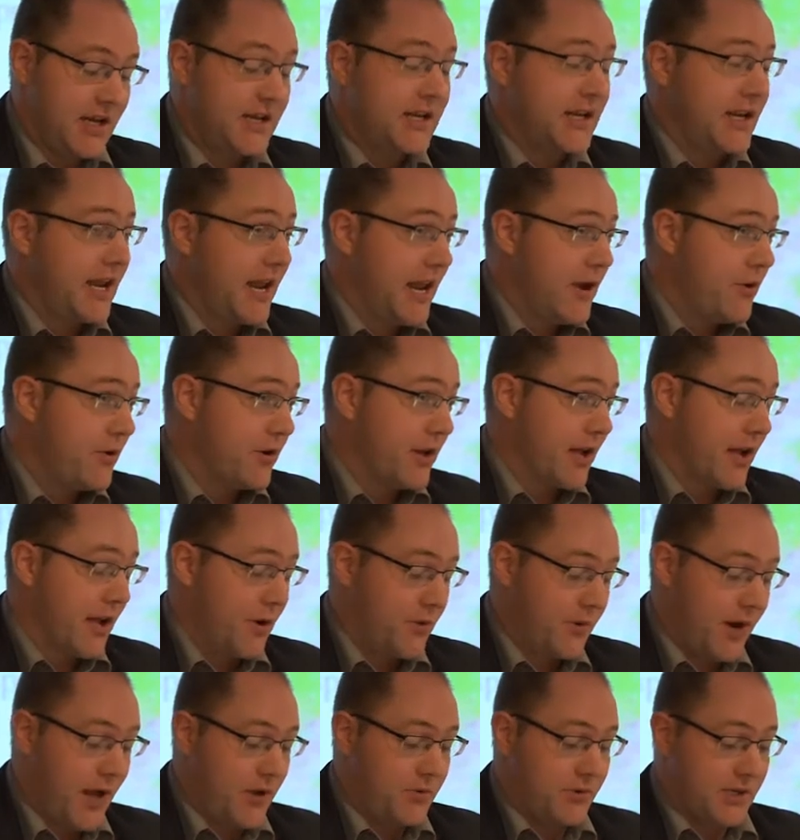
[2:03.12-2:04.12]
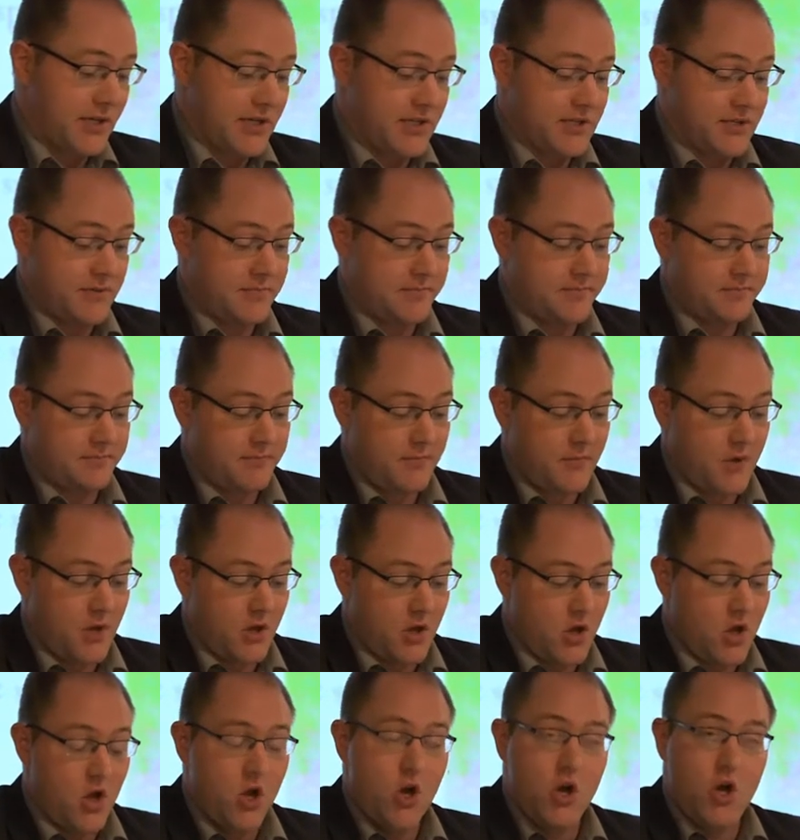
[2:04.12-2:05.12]
in the area around it.
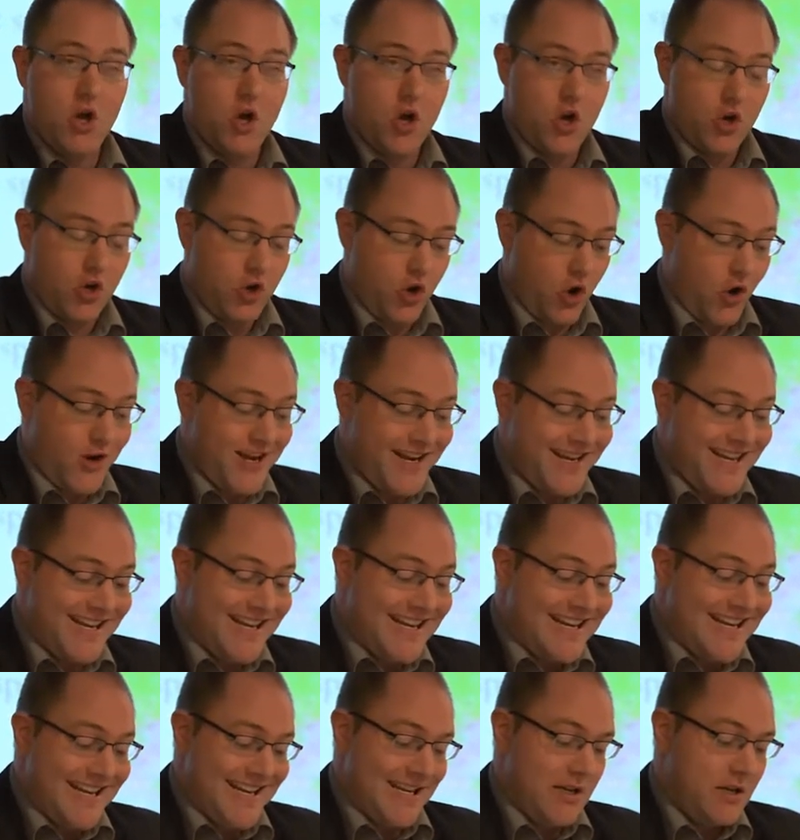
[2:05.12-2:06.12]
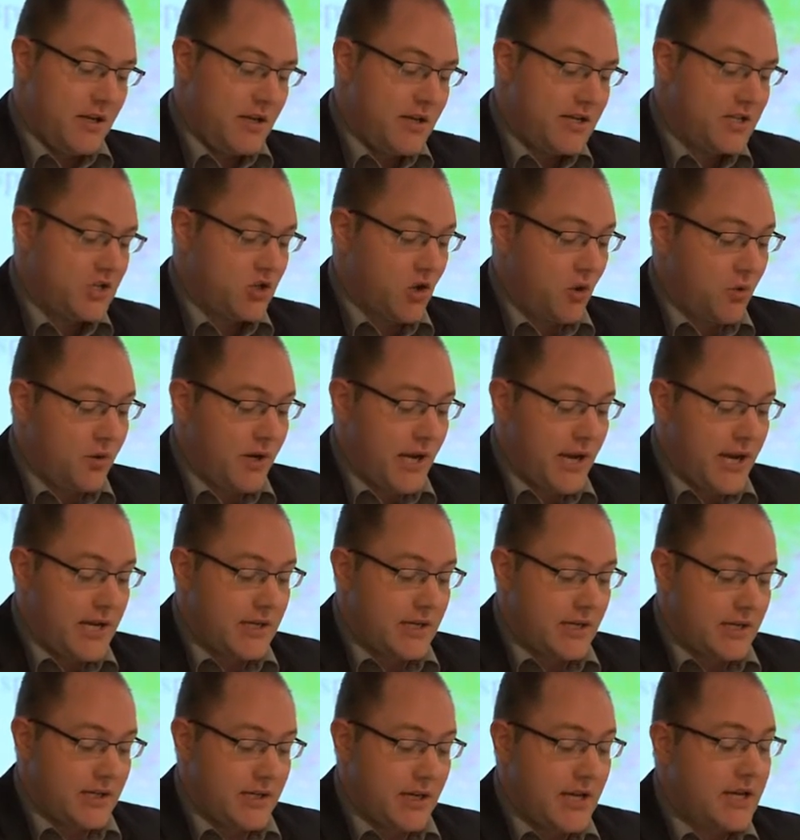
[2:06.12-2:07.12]
Kollekilde is
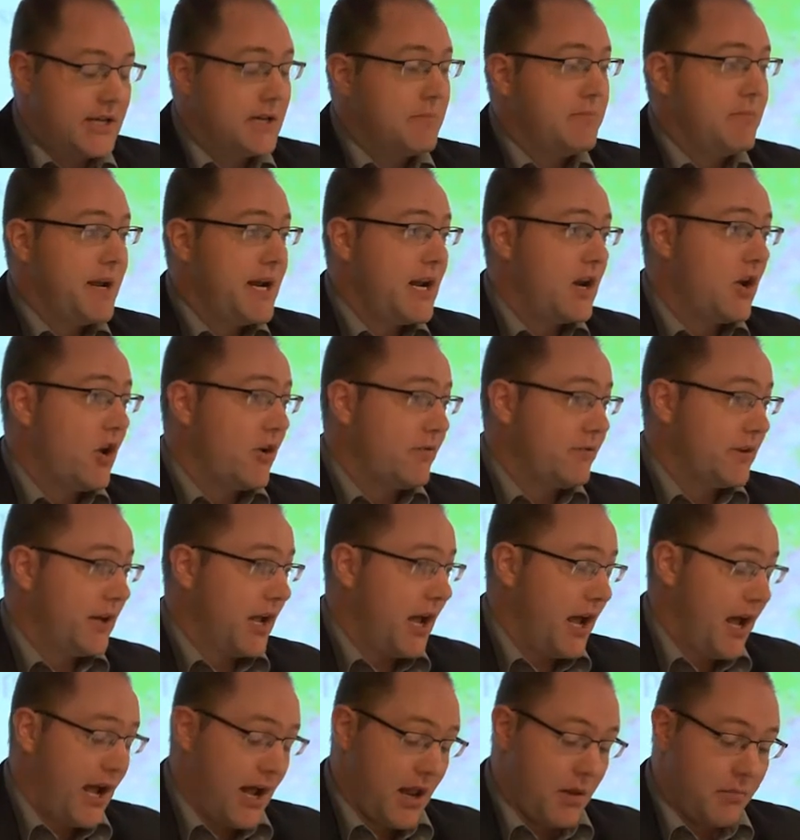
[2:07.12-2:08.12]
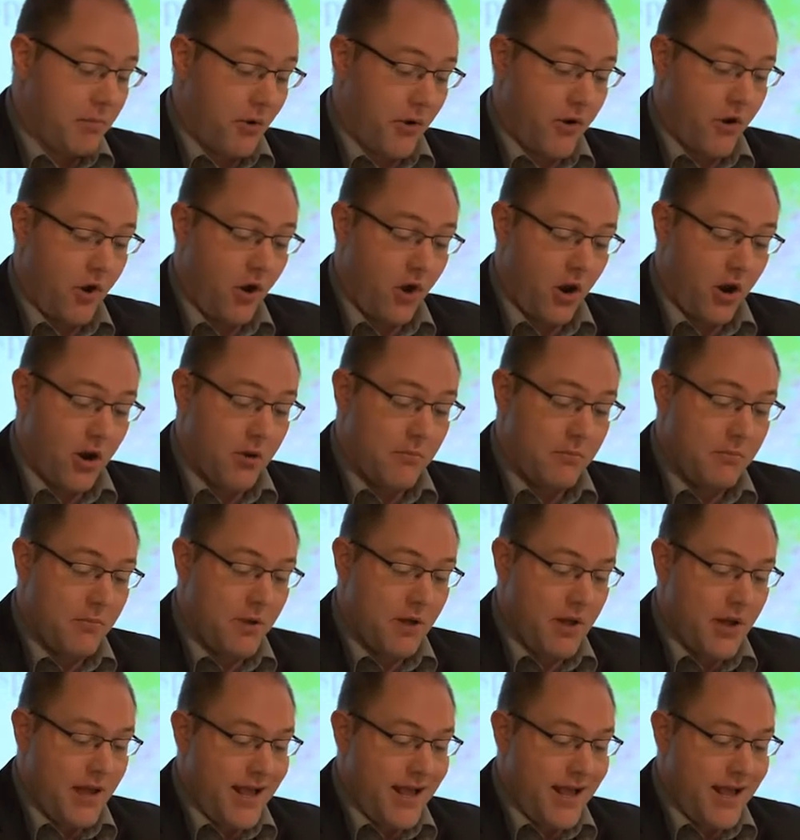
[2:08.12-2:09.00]
located in the middle of the Isle Bornholm,